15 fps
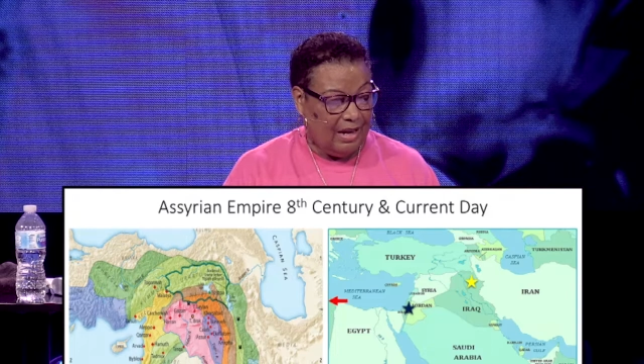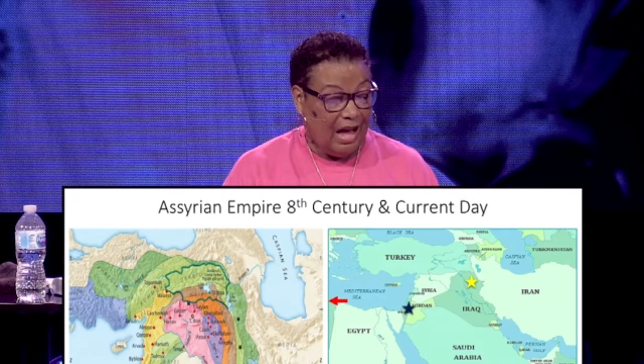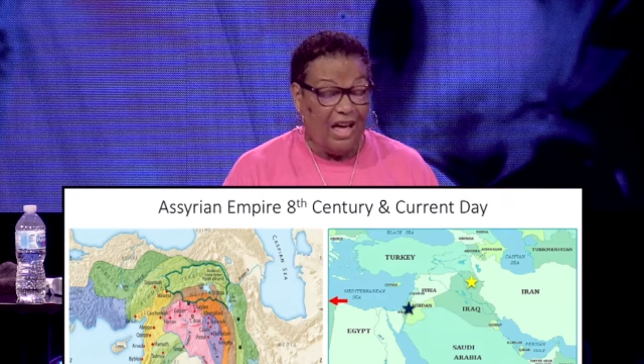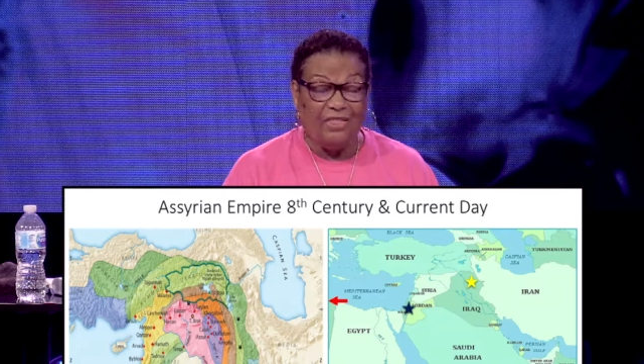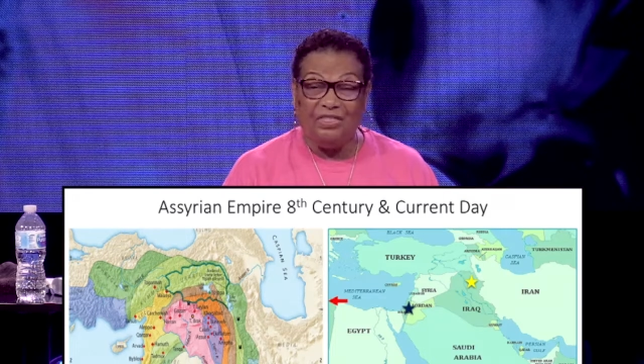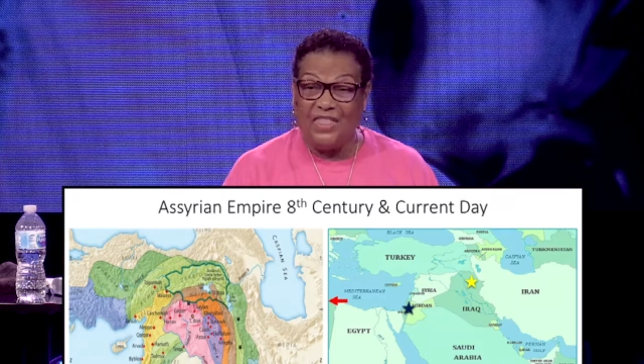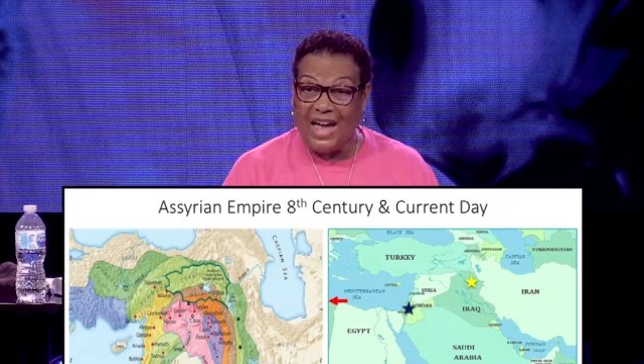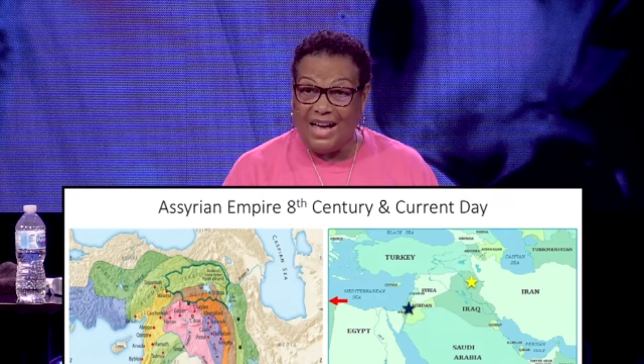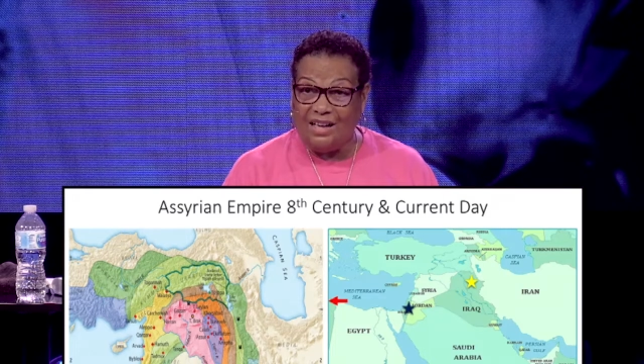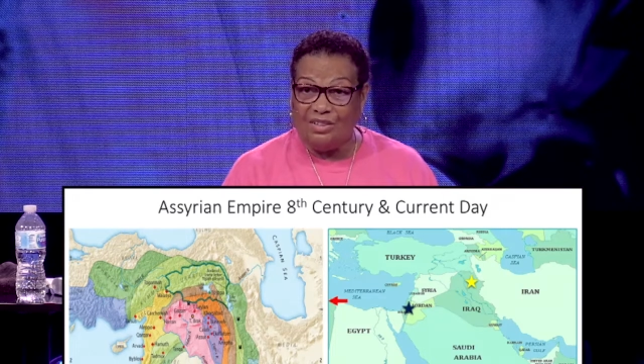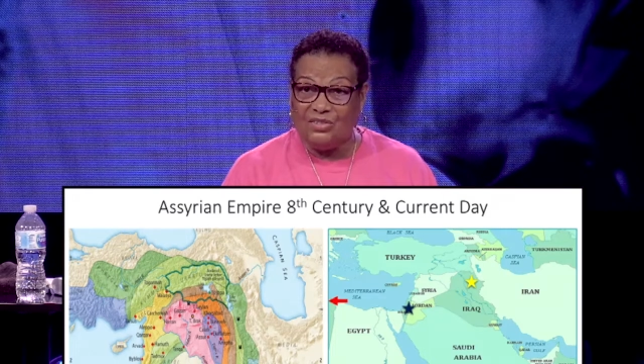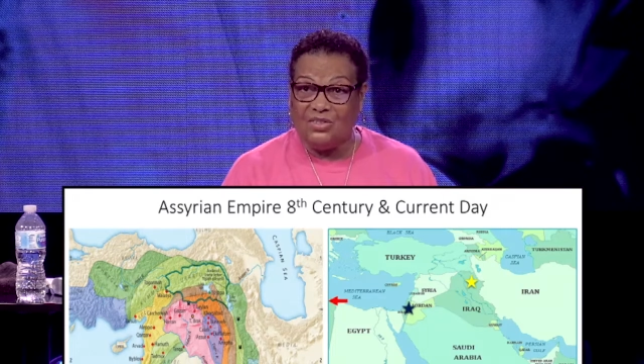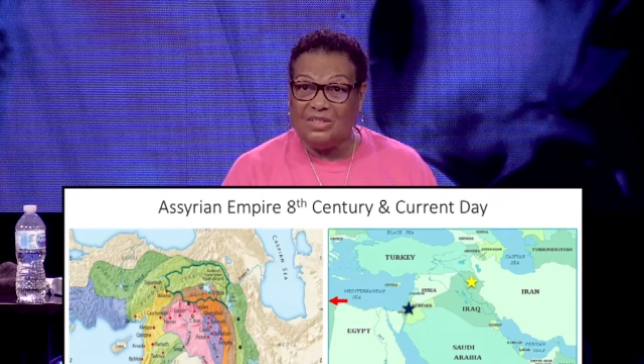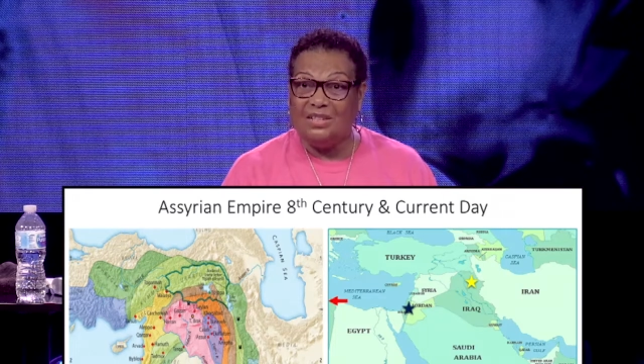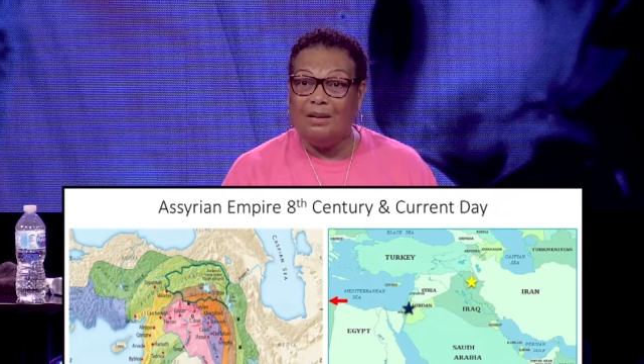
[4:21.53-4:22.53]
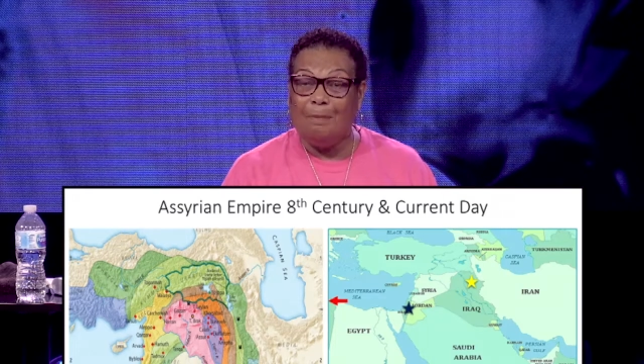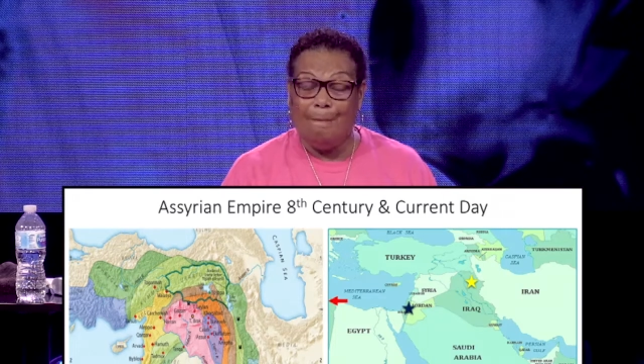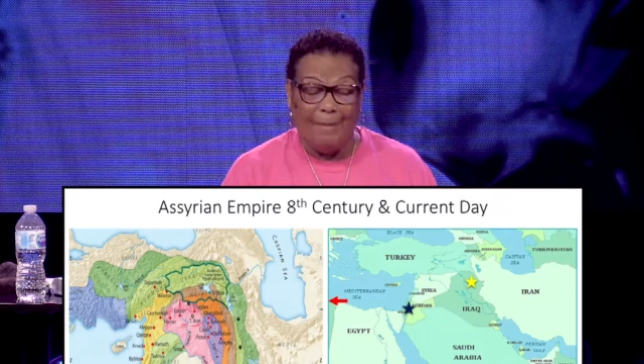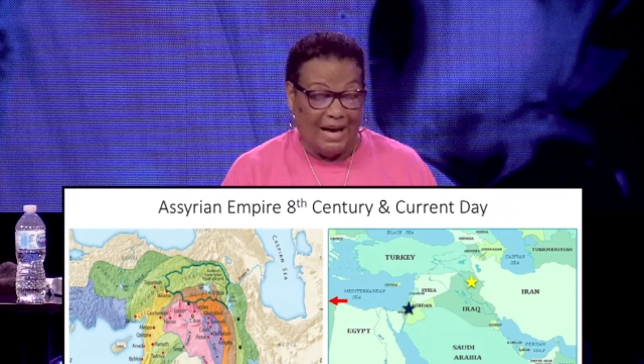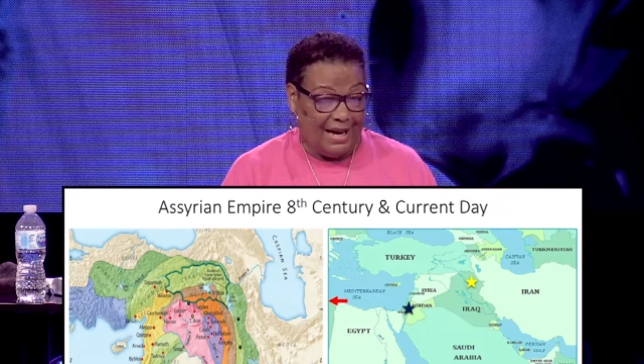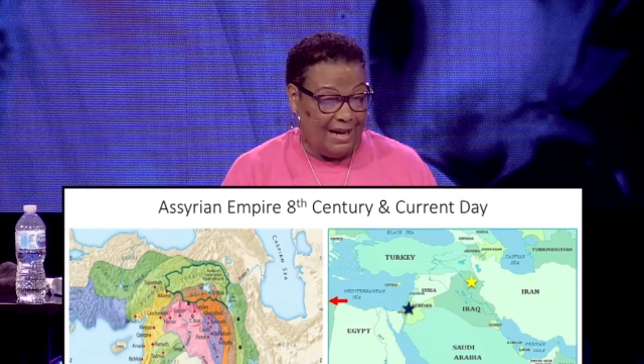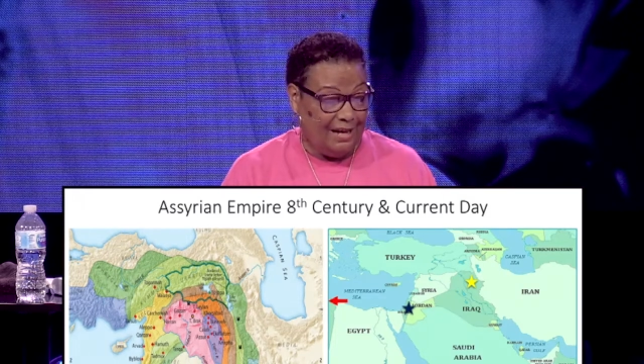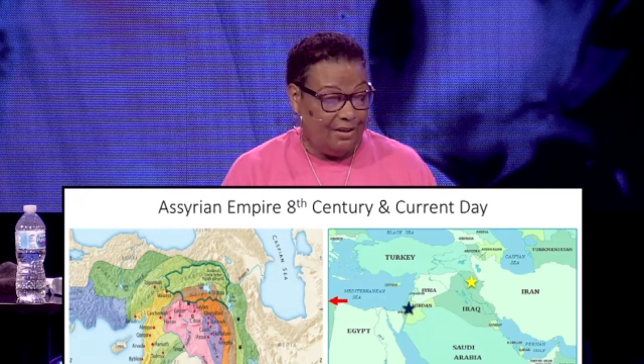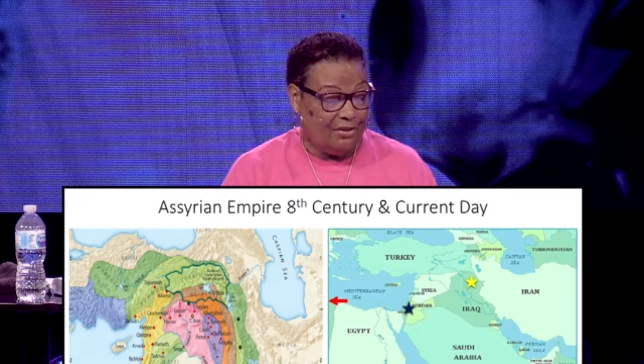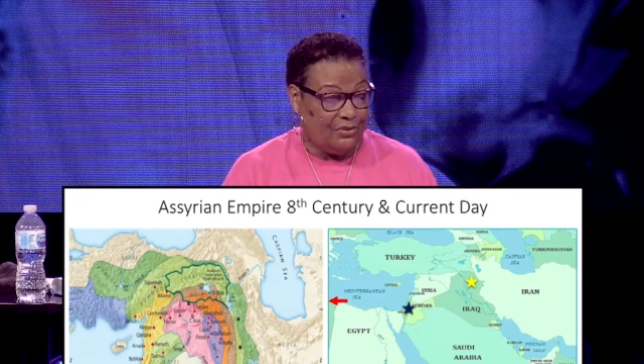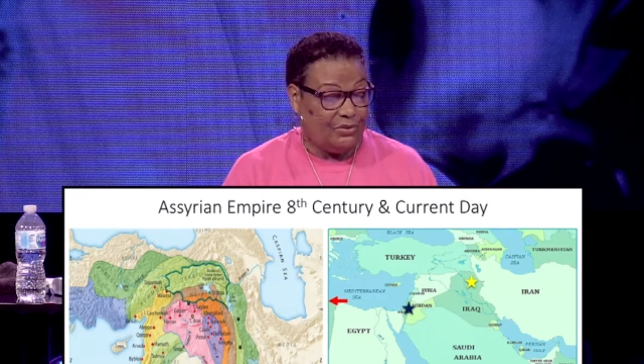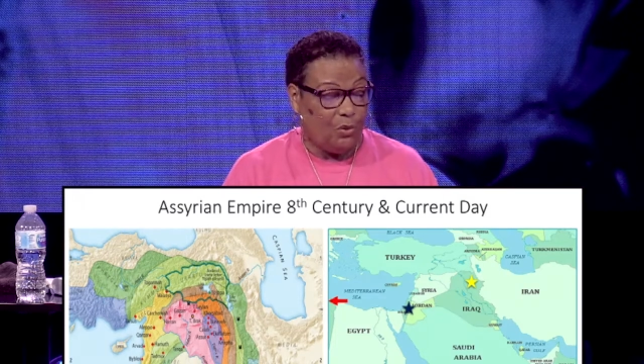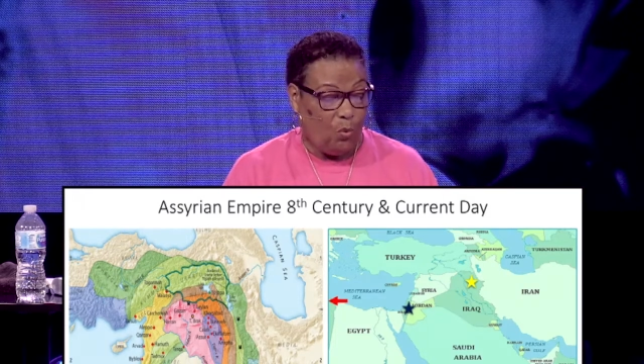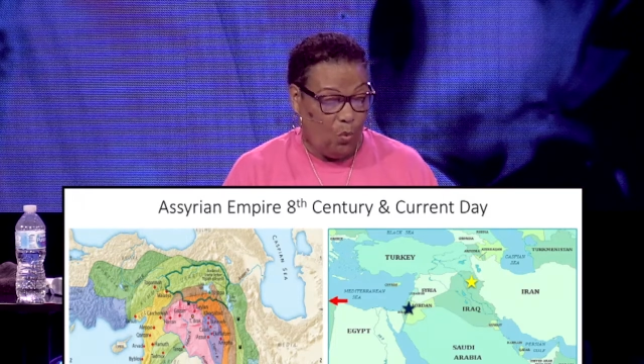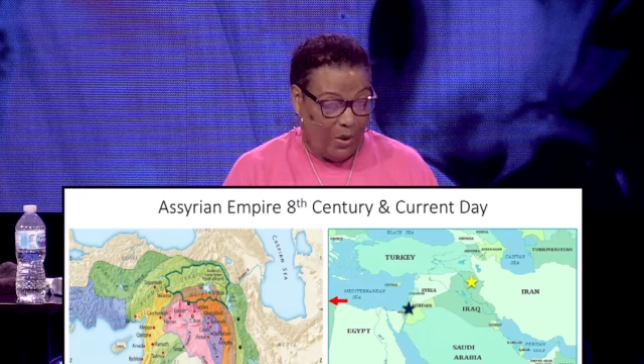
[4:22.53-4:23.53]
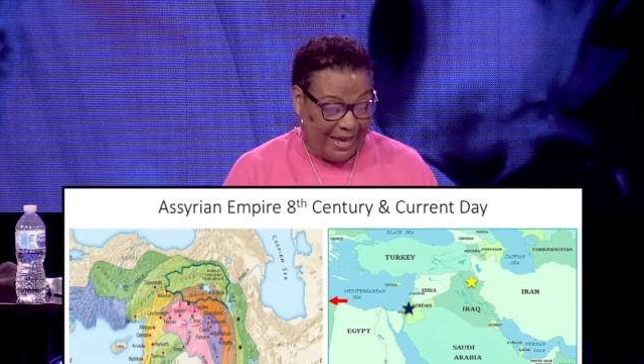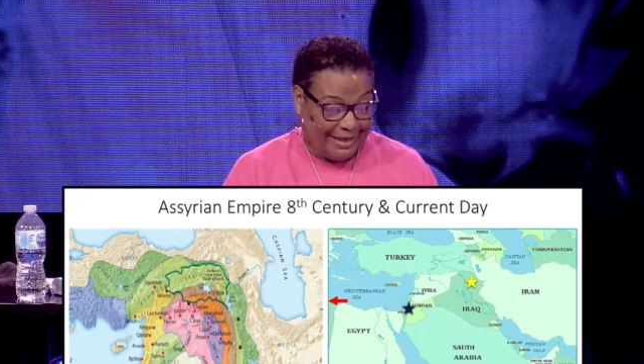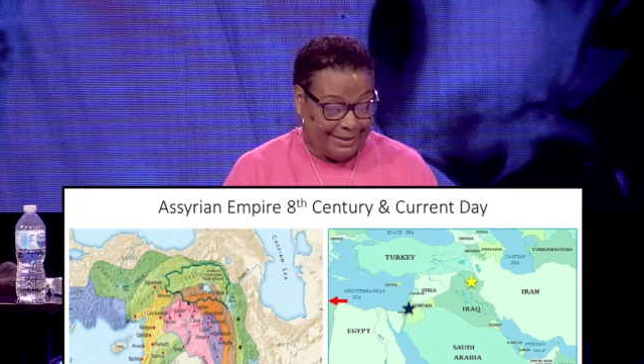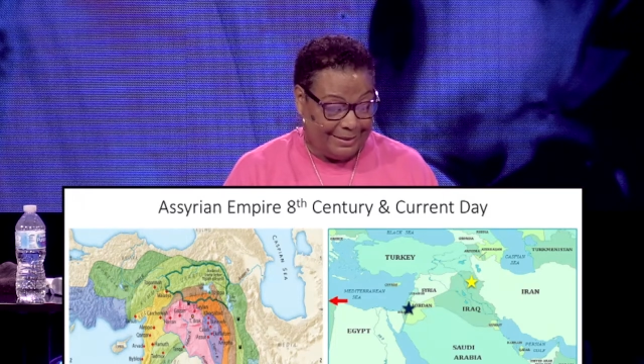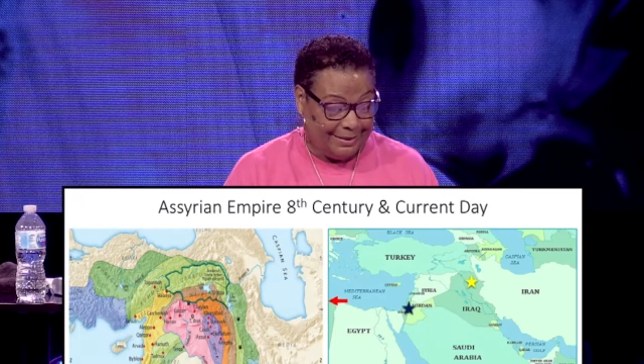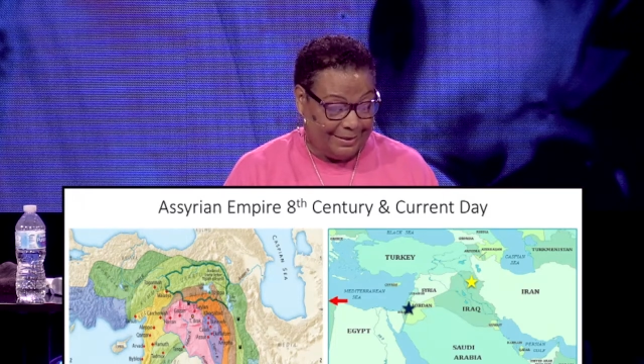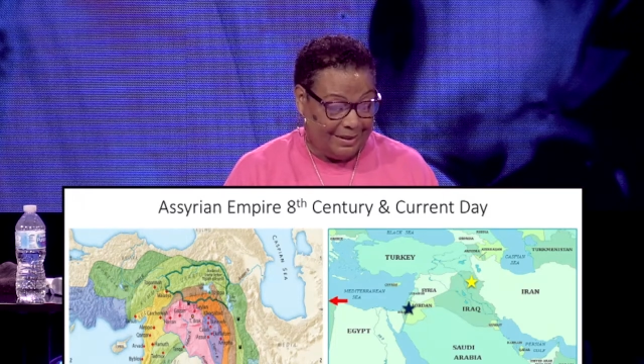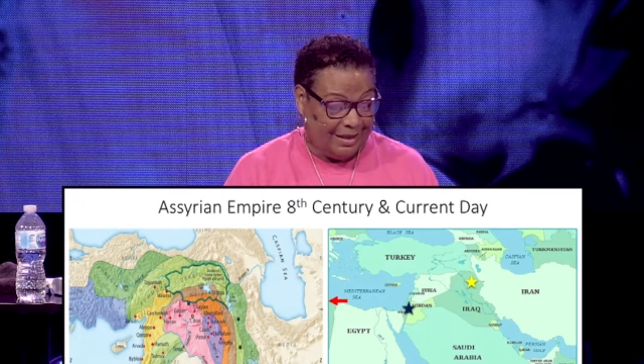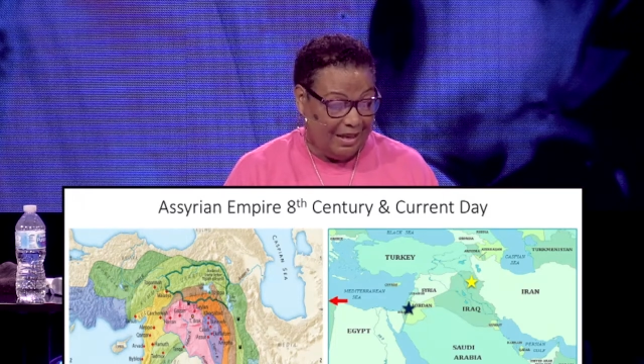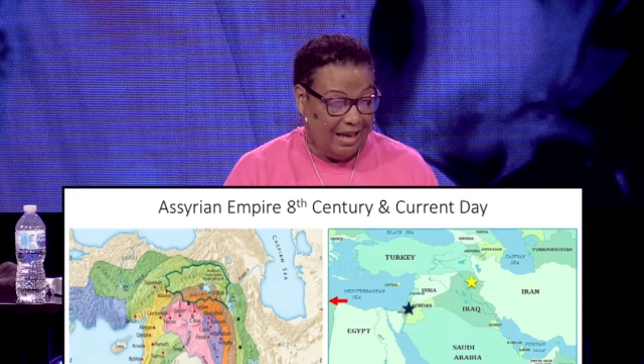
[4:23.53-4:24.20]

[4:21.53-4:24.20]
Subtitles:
1,000 miles west.